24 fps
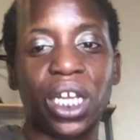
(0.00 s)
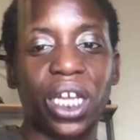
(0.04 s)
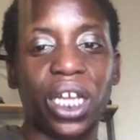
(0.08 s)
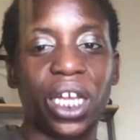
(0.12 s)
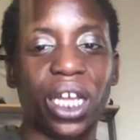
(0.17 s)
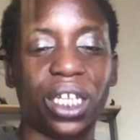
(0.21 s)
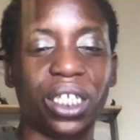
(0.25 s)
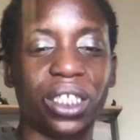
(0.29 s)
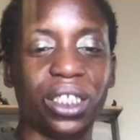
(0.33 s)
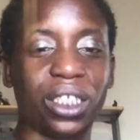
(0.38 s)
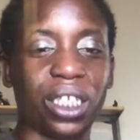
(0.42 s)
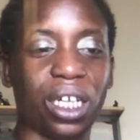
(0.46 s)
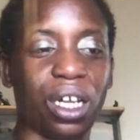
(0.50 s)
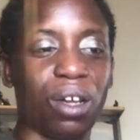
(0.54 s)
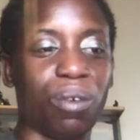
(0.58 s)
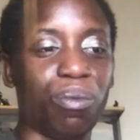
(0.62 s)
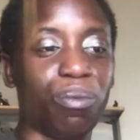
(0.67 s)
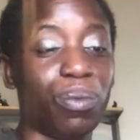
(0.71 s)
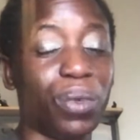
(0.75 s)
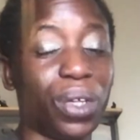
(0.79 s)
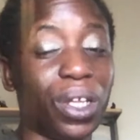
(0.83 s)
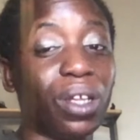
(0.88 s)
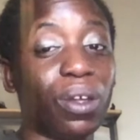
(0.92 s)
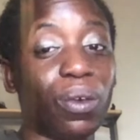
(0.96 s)
is um,
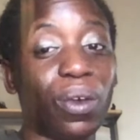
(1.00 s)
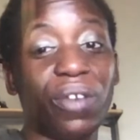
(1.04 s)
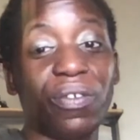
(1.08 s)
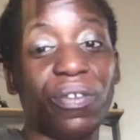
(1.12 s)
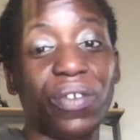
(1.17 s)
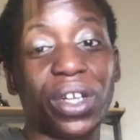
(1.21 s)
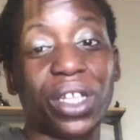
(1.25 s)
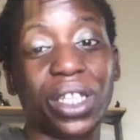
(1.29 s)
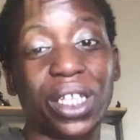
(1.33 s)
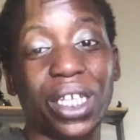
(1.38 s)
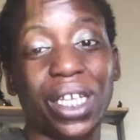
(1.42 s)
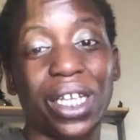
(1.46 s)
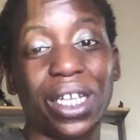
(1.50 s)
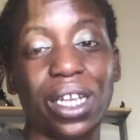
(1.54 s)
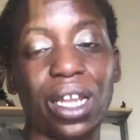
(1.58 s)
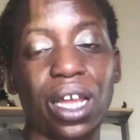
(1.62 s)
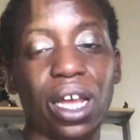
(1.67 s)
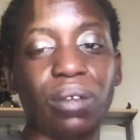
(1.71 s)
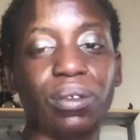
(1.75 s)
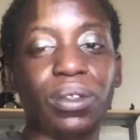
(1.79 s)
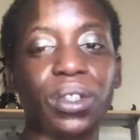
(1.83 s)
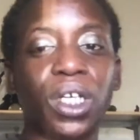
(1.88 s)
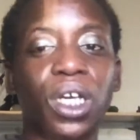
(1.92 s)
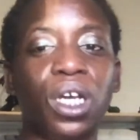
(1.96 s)
being quite frankly
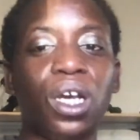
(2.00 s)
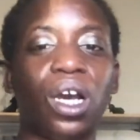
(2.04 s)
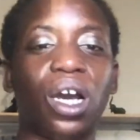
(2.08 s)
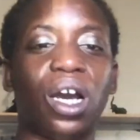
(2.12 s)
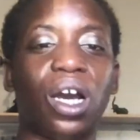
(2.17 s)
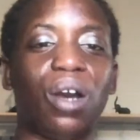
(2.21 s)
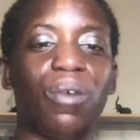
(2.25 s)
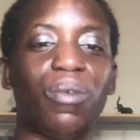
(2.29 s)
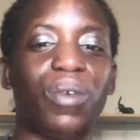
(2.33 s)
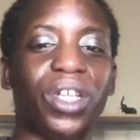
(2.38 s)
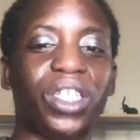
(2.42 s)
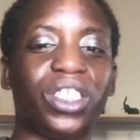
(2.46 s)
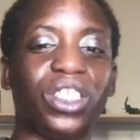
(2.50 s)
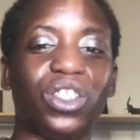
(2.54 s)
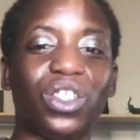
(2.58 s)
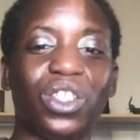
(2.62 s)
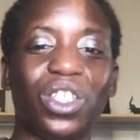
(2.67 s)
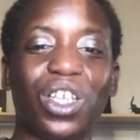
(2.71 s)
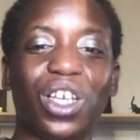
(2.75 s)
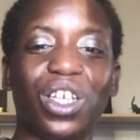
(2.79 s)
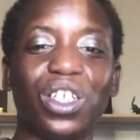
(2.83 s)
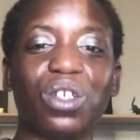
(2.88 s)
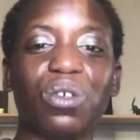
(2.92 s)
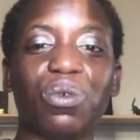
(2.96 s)
kidnapped um, into
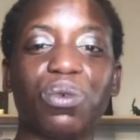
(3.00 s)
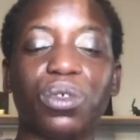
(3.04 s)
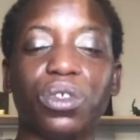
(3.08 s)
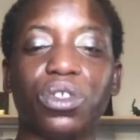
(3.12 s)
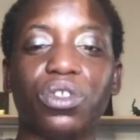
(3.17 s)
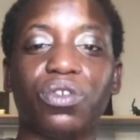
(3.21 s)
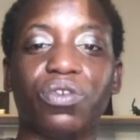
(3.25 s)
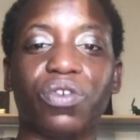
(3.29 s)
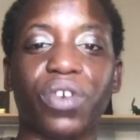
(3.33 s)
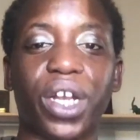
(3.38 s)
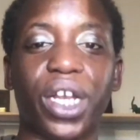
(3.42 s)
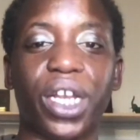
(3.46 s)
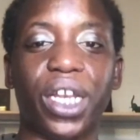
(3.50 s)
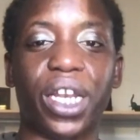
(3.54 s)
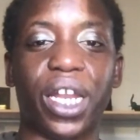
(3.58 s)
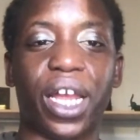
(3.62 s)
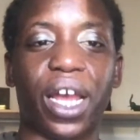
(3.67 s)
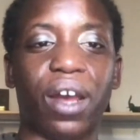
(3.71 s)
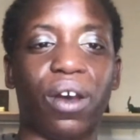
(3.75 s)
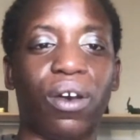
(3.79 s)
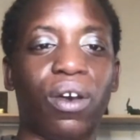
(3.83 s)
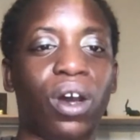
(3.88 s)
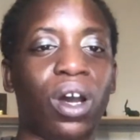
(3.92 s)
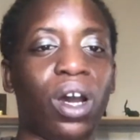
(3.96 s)
the underworld right
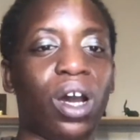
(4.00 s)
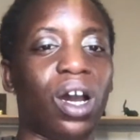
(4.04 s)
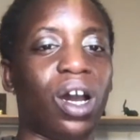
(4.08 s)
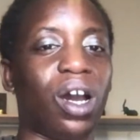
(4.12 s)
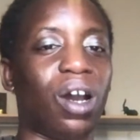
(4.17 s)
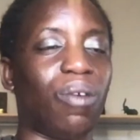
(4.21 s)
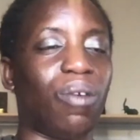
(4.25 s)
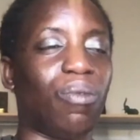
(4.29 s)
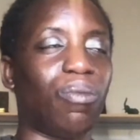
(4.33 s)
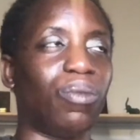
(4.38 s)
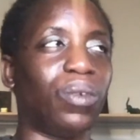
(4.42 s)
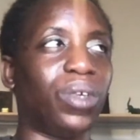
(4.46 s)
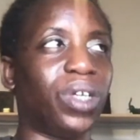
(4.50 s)
now um,